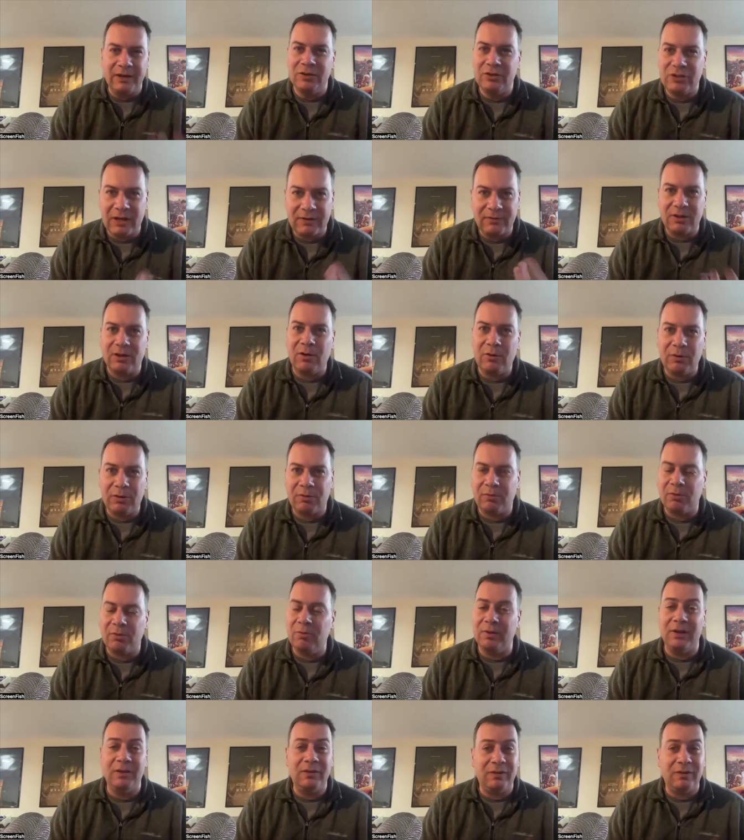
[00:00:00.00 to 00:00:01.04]
did you have to go
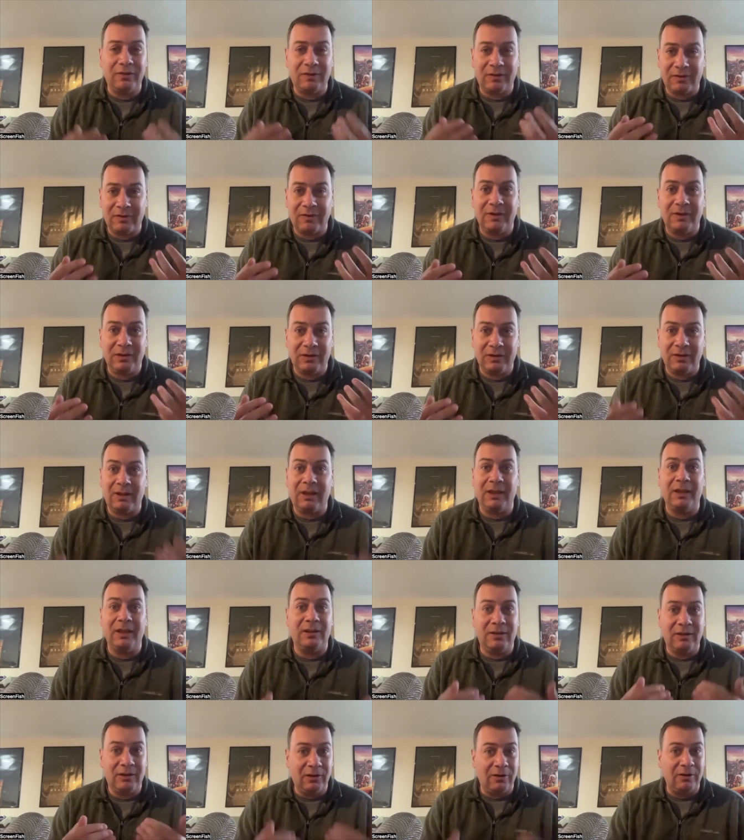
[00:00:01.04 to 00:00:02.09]
through because the,
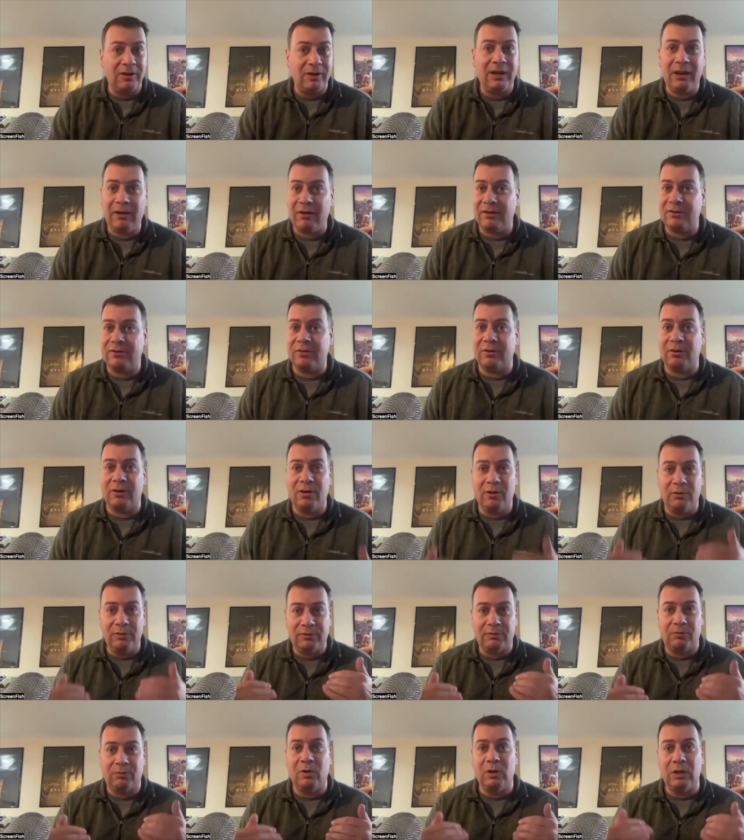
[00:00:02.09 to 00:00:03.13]
like your character
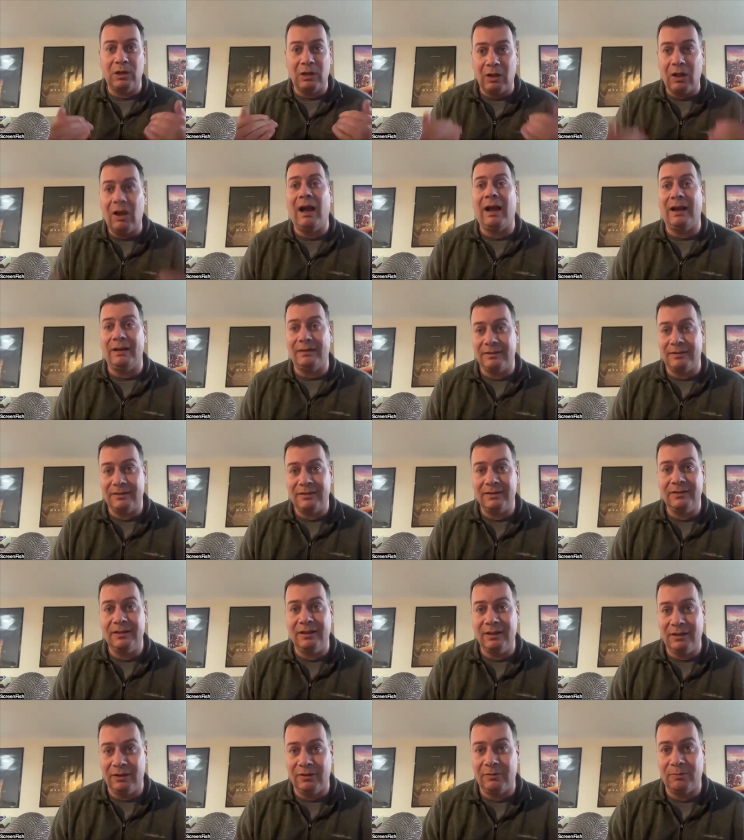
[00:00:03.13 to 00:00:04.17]
goes through a lot
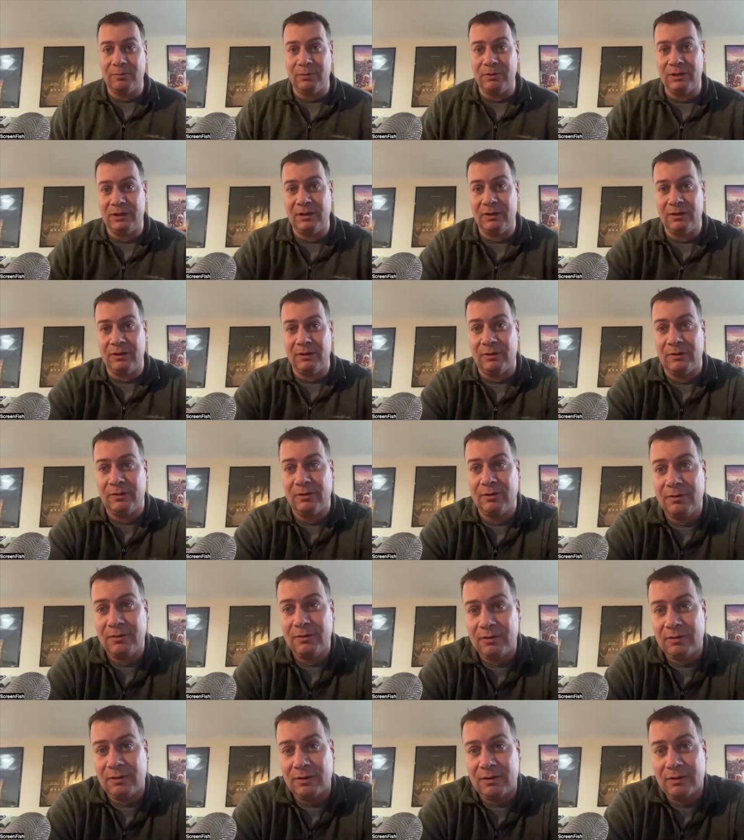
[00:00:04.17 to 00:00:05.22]
in this particular
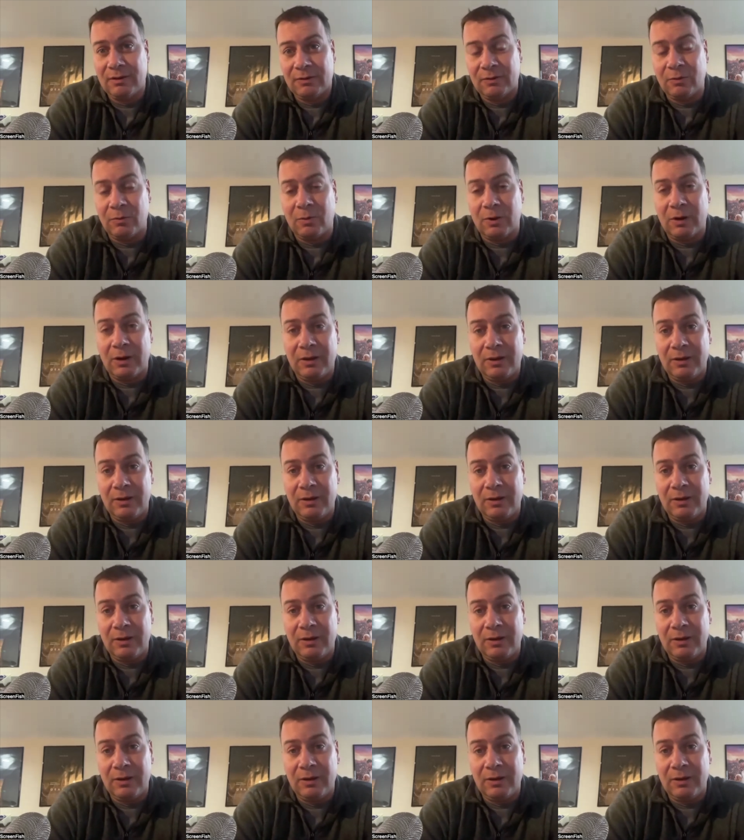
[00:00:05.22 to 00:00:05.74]
story